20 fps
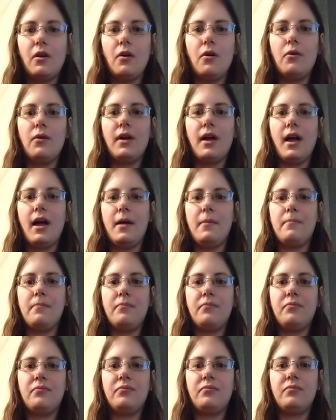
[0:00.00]
Okay.
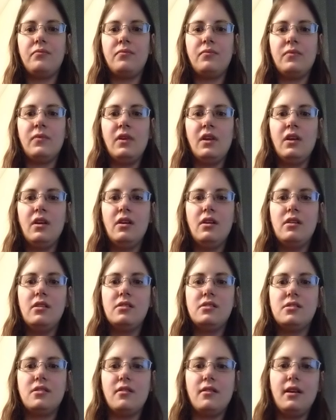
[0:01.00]

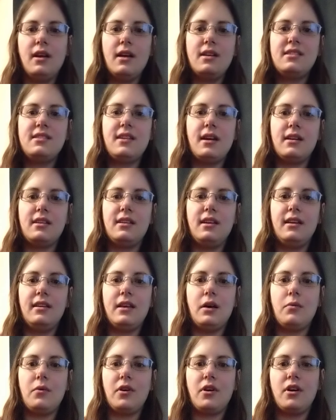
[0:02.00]
So the next technique
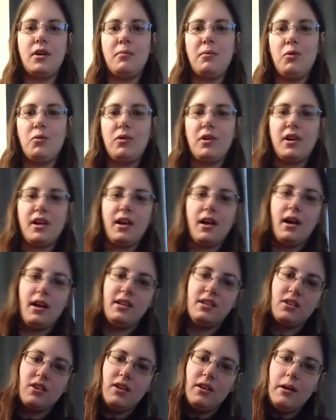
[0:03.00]
that we're going to be working on
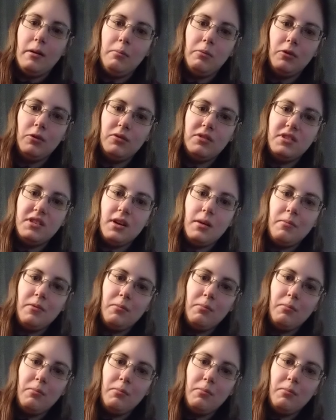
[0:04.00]
is going to help loosen up